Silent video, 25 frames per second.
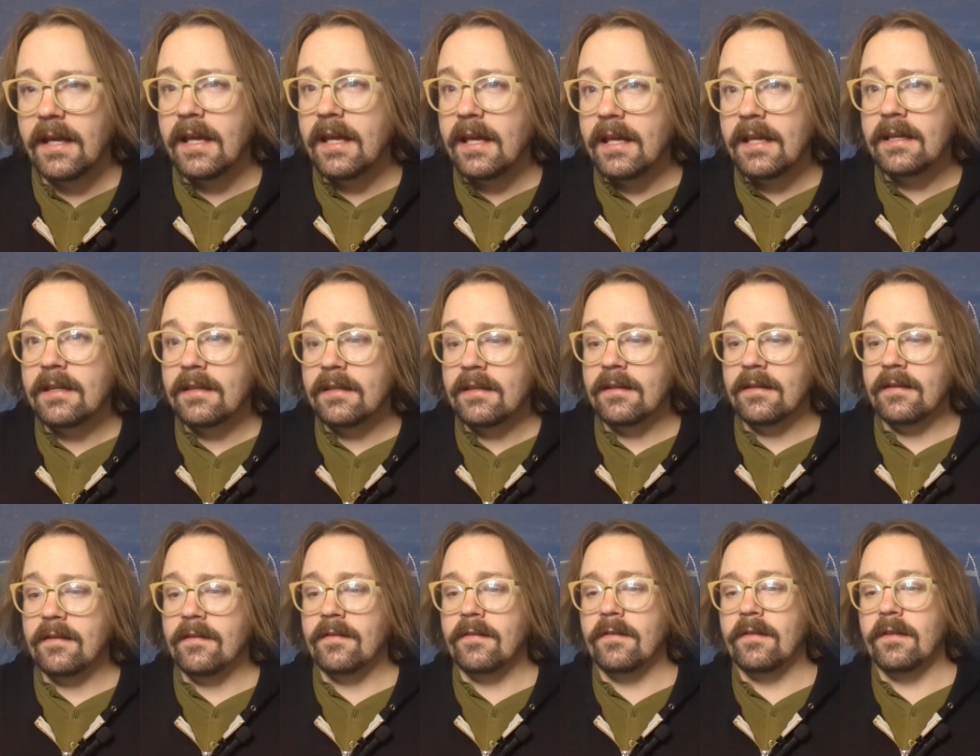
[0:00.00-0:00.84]
in
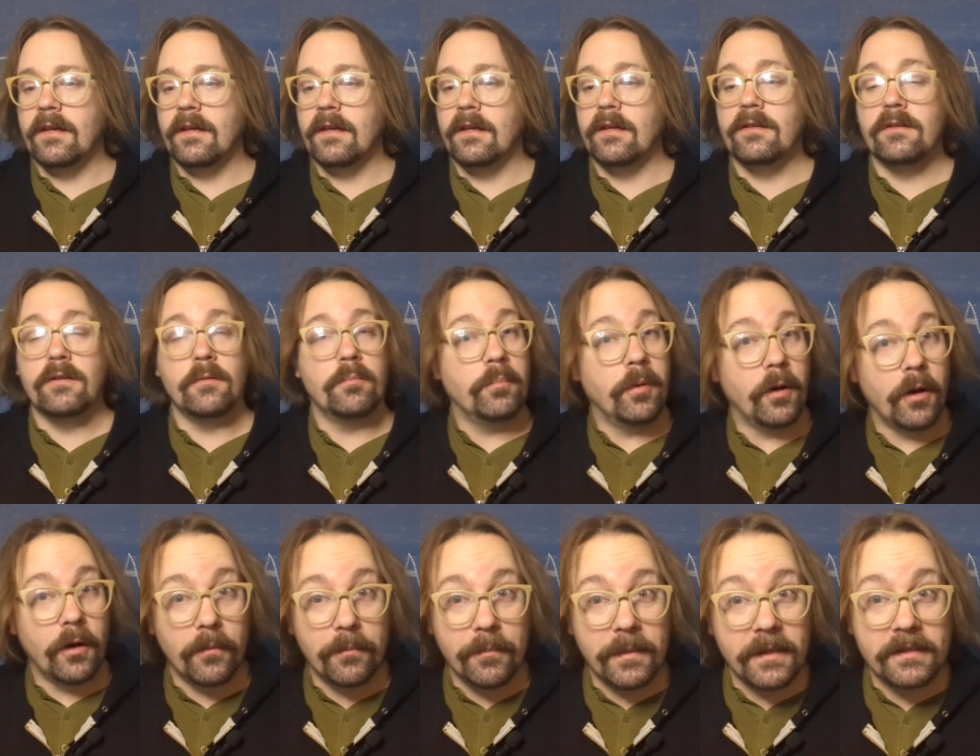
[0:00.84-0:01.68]
the
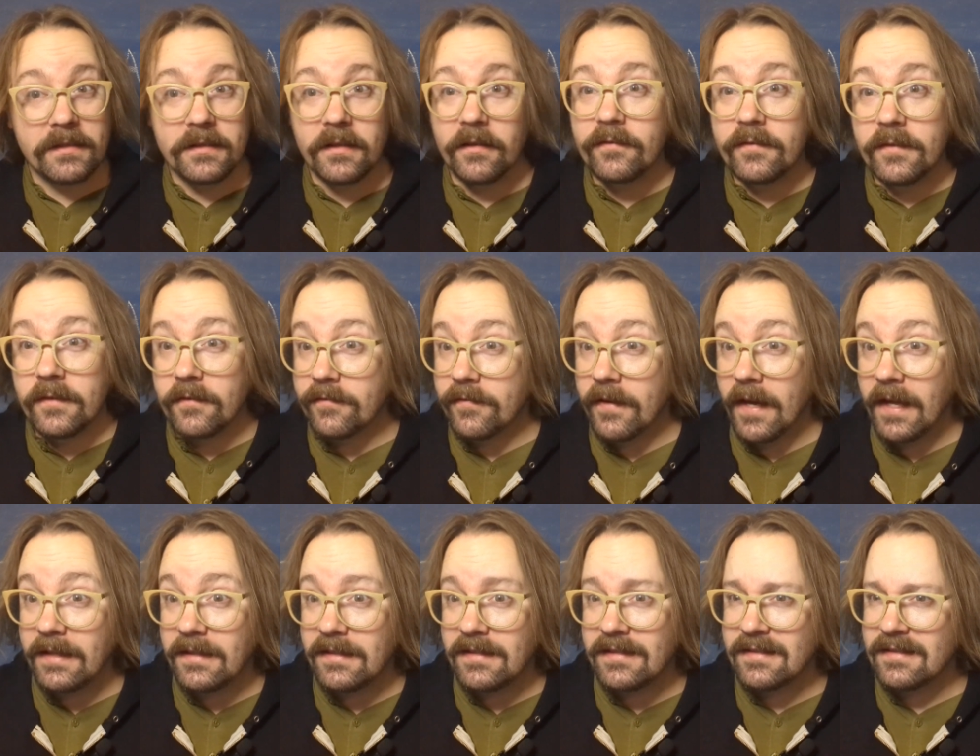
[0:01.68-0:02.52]
Department of
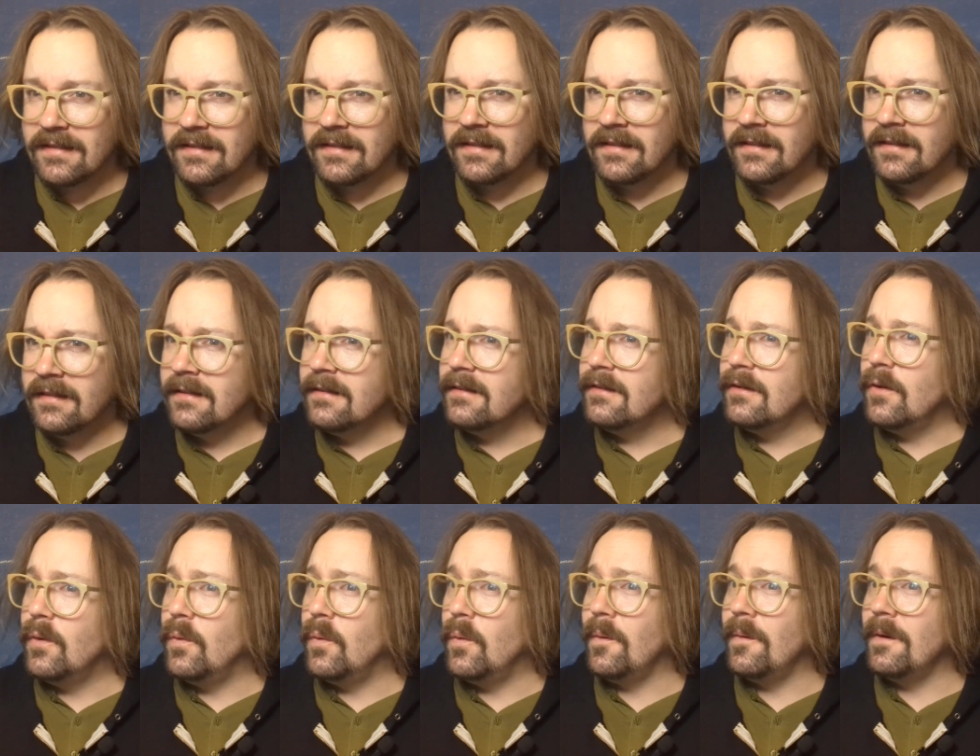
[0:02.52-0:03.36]
Defense.
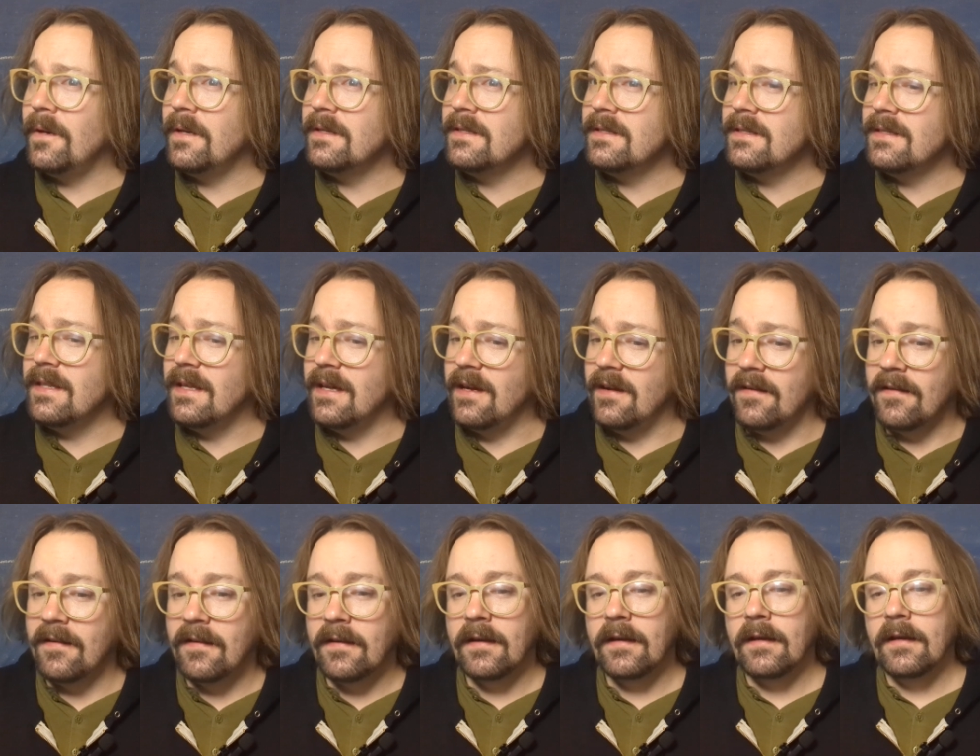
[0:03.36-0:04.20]
Is
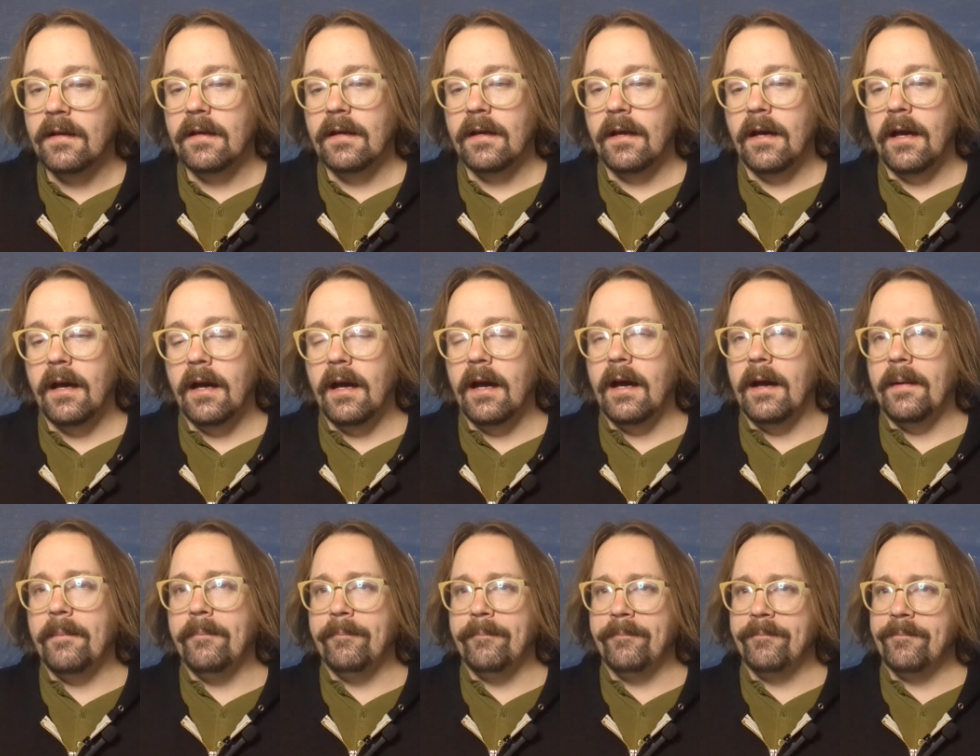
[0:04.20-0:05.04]
there?
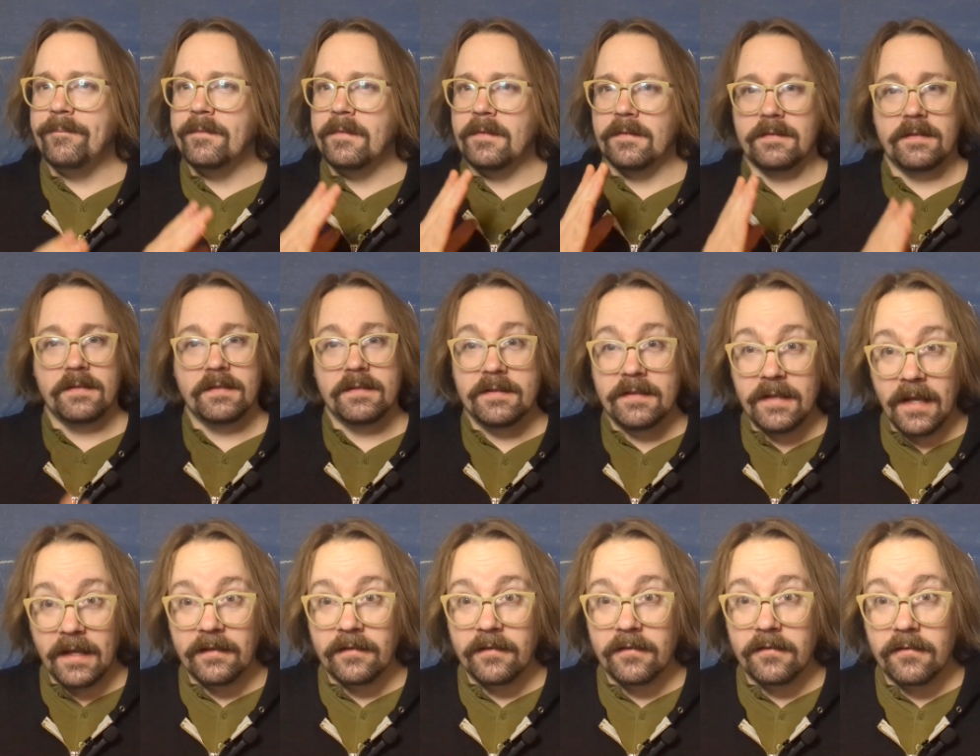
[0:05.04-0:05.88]
Um, there's a
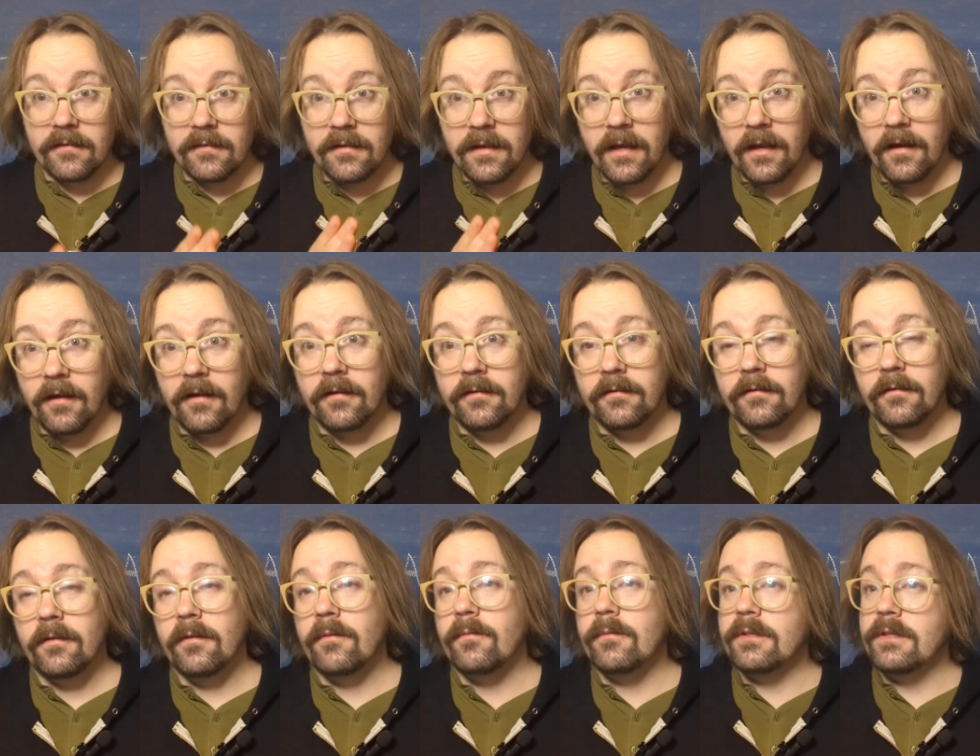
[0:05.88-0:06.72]
senator
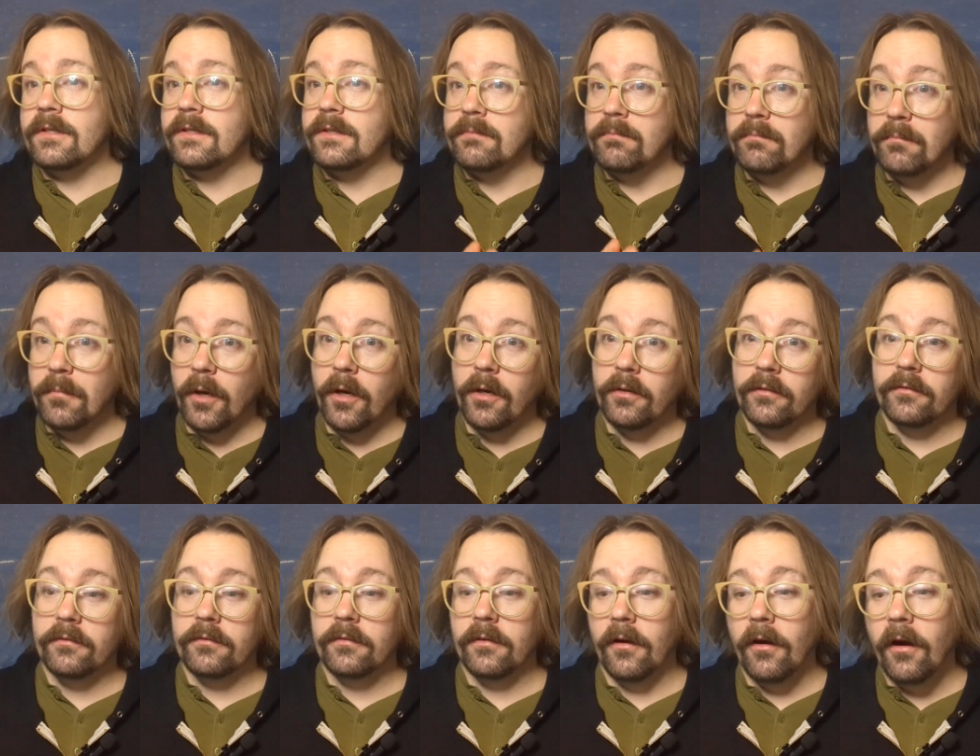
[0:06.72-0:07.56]
character, which is
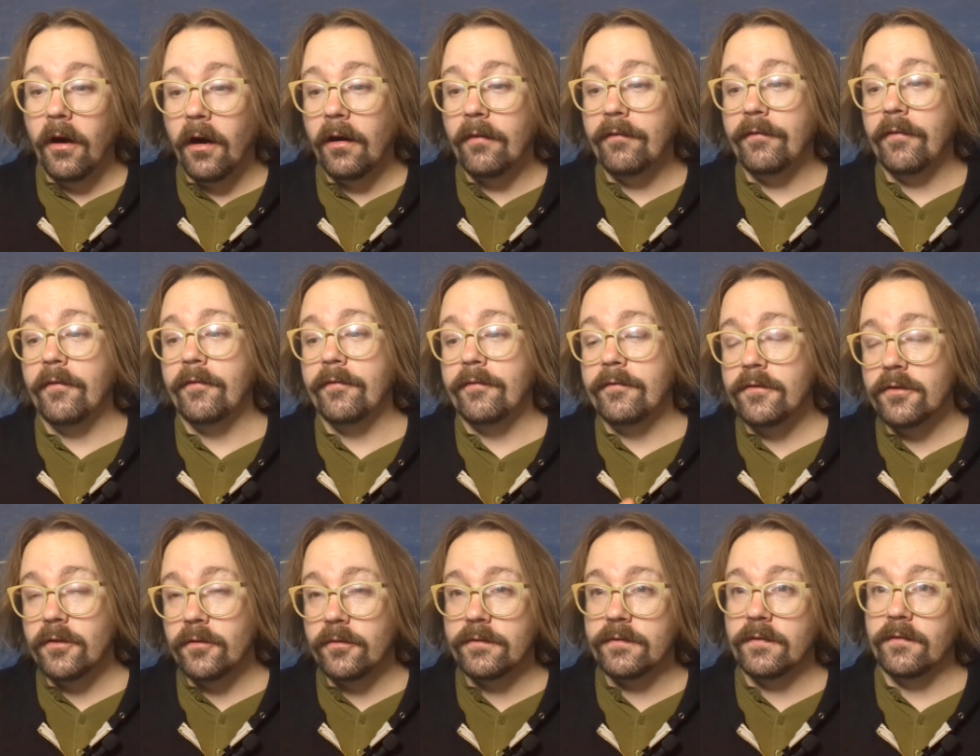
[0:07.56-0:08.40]
modeled off of
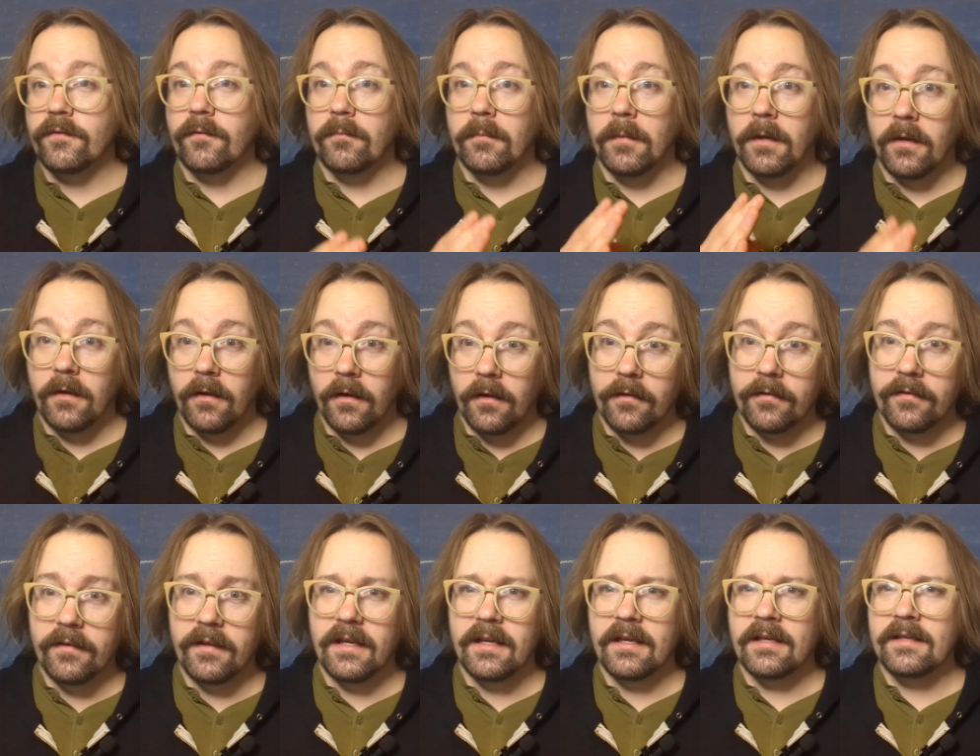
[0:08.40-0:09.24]
Joseph
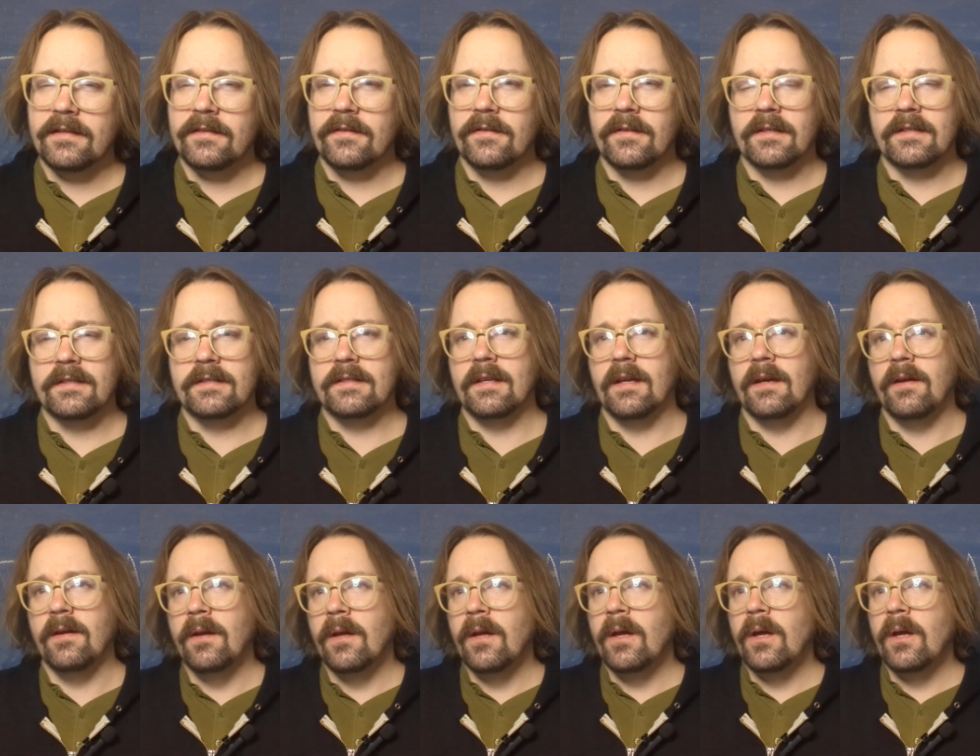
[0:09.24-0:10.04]
McCarthy. So that's a